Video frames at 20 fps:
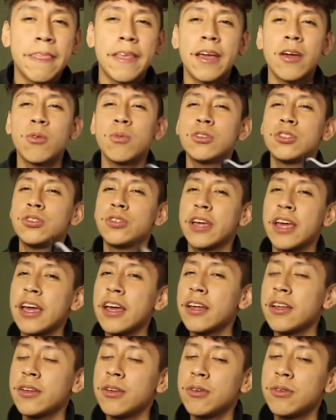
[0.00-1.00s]
and what you
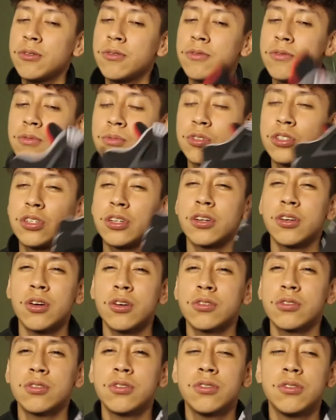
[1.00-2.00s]
can
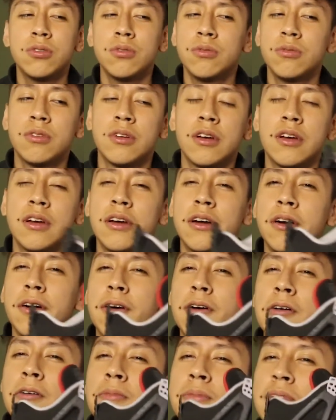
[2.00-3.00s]
also do,
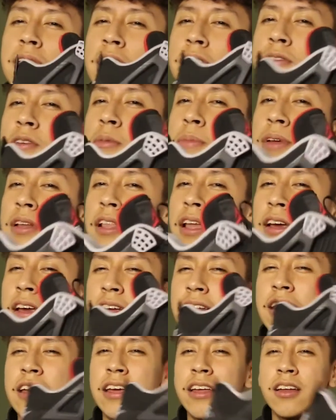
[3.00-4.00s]
leave them in like
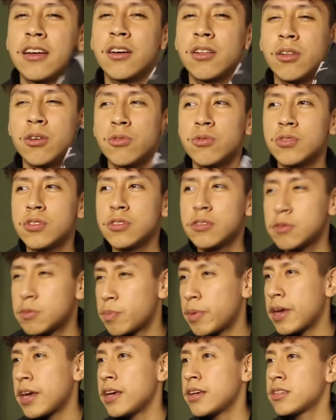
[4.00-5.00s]
an enclosed
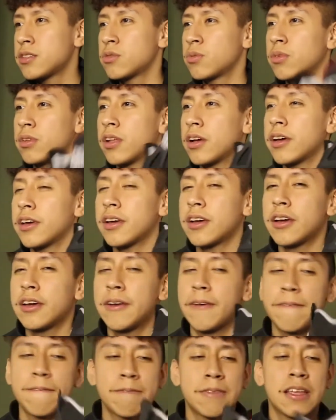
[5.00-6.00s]
space where like
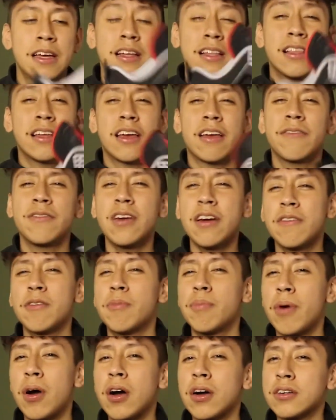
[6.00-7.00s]
if you have a
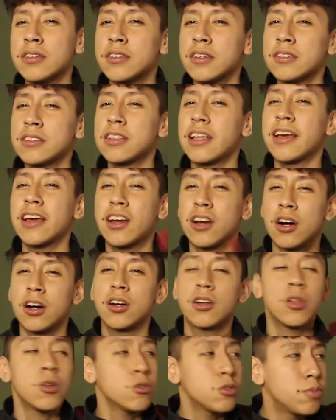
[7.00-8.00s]
box that's like a
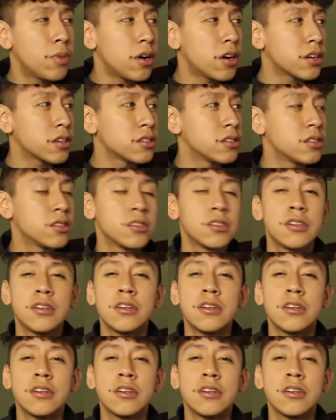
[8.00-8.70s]
closed box,